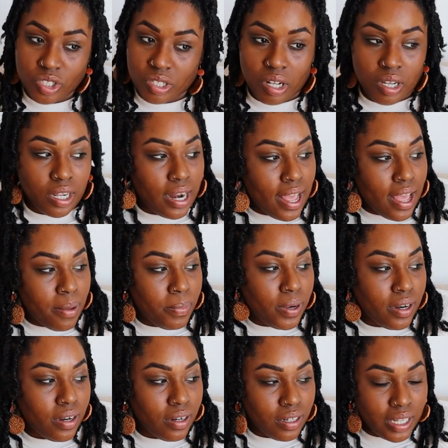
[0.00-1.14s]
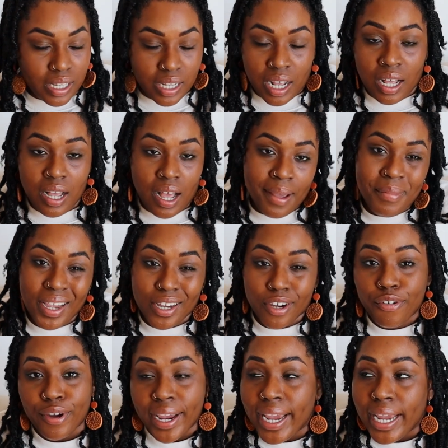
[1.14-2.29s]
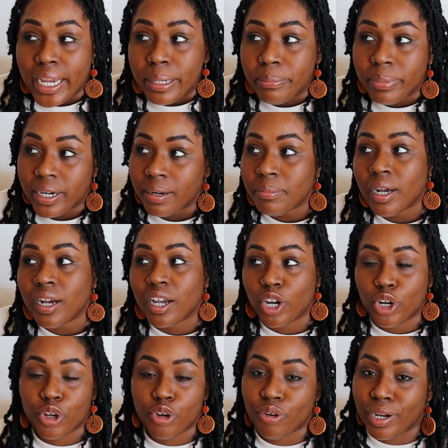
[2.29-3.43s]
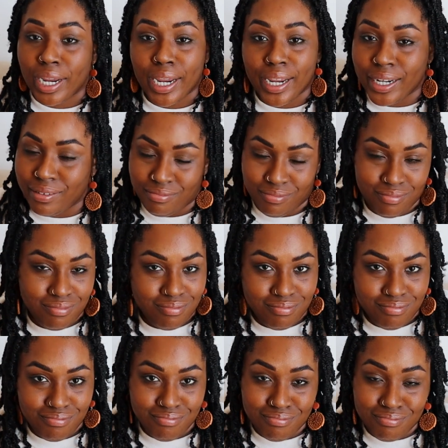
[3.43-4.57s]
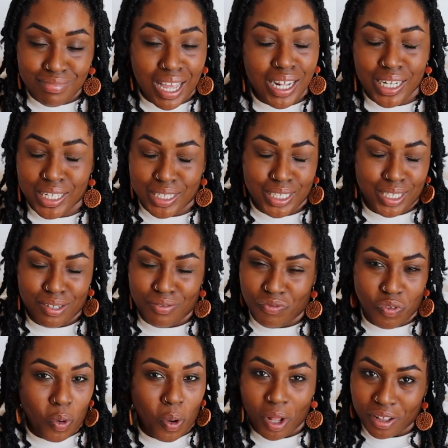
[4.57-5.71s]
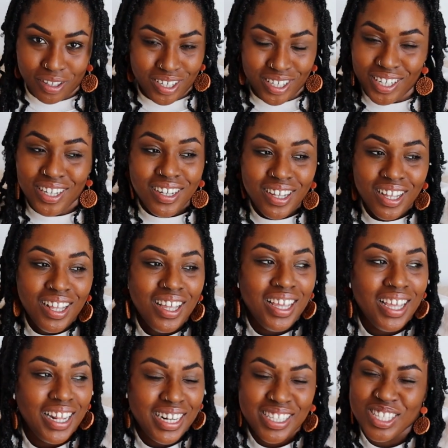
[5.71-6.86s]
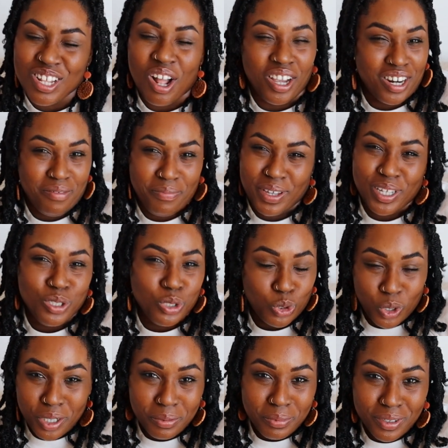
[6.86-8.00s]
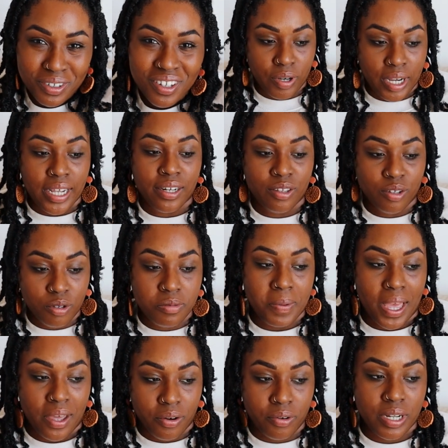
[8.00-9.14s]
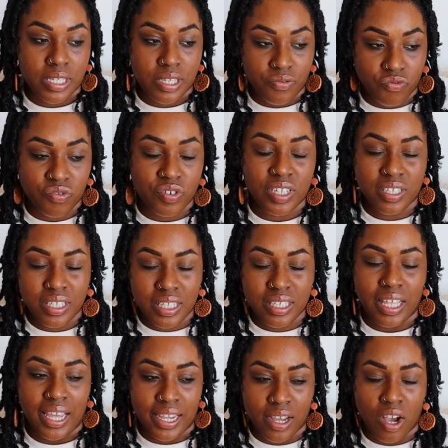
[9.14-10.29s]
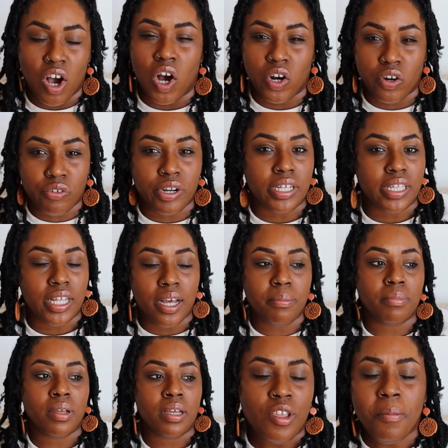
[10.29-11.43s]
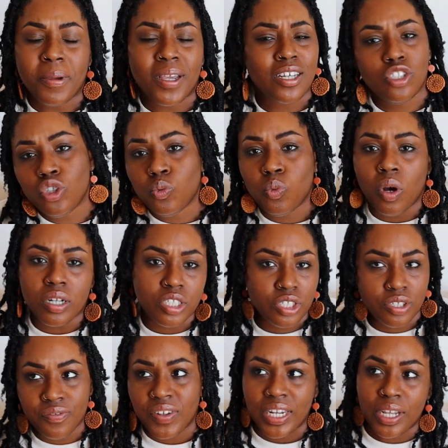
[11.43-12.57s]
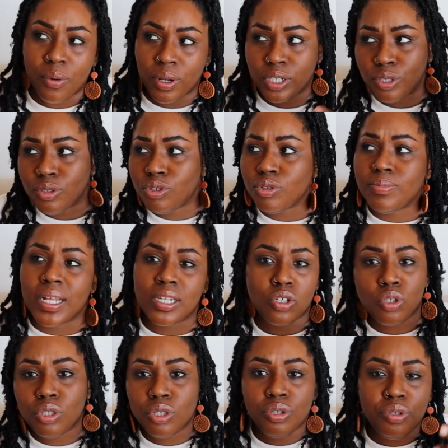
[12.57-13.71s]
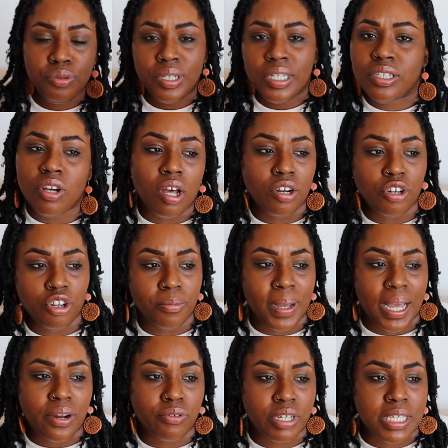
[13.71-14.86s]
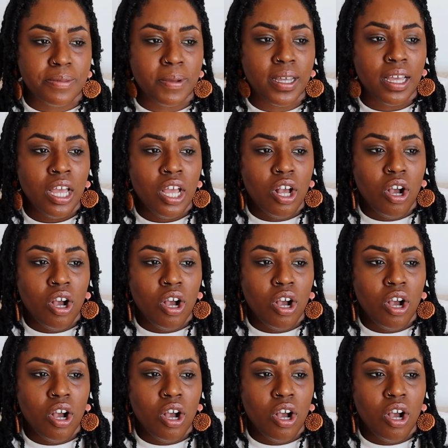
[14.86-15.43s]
just not gonna happen. Like, I might create, but I'm not gonna create anything of quality. And it's not gonna be enjoyable. Creating those boundaries and really, like, honoring them. Not because you watched a video on YouTube that told you you need to honor your boundaries, but